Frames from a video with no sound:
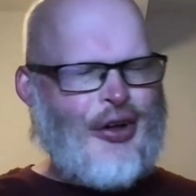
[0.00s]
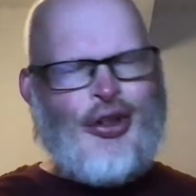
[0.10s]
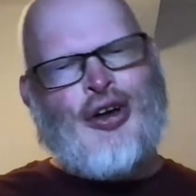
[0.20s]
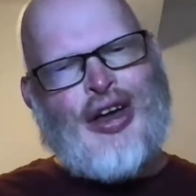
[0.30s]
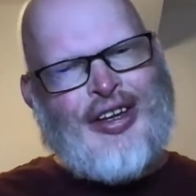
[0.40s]

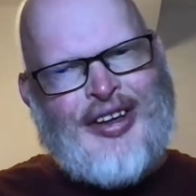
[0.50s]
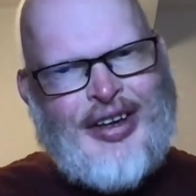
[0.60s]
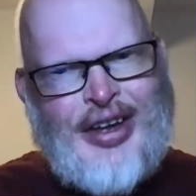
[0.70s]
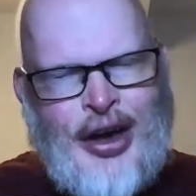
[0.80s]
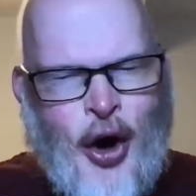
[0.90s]
look,
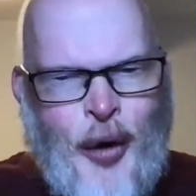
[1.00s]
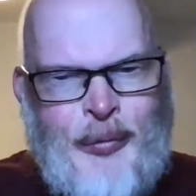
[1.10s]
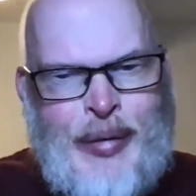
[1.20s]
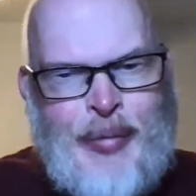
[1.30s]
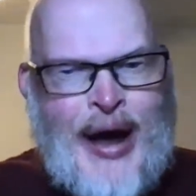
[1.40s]
it can't
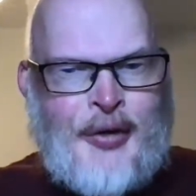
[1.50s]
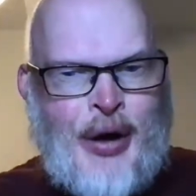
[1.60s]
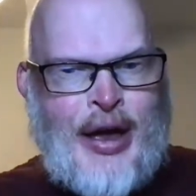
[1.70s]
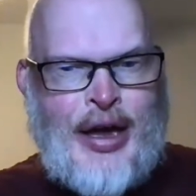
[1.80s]
be bad, right?